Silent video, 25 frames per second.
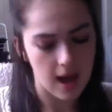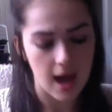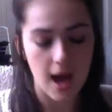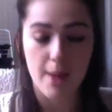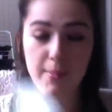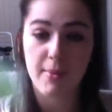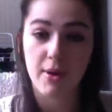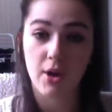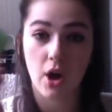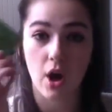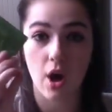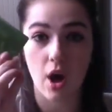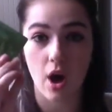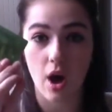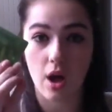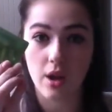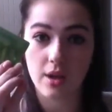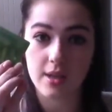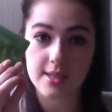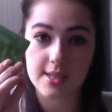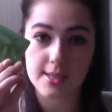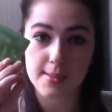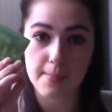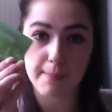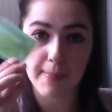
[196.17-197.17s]
um, I've got
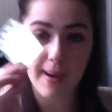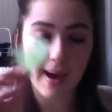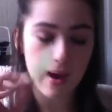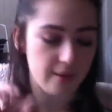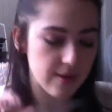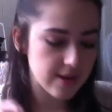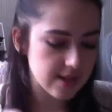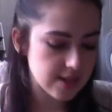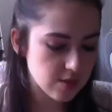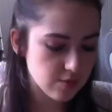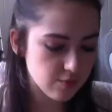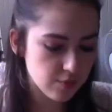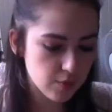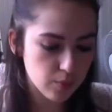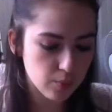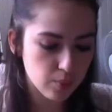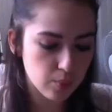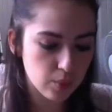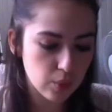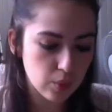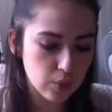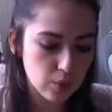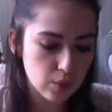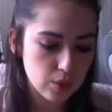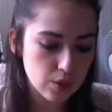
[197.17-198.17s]
Holland and Barrett's
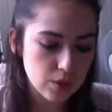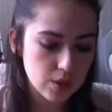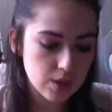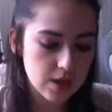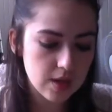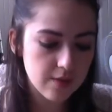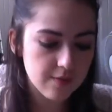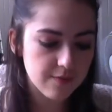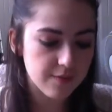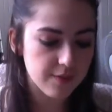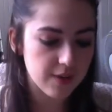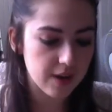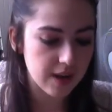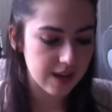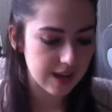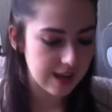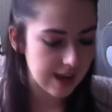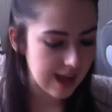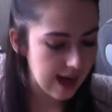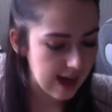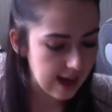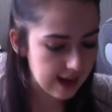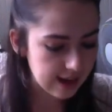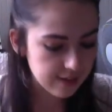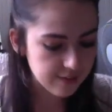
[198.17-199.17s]
Reward for
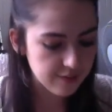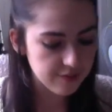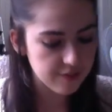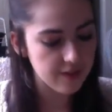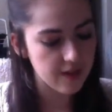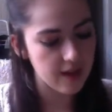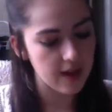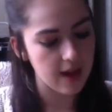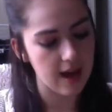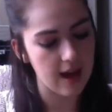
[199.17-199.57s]
Life,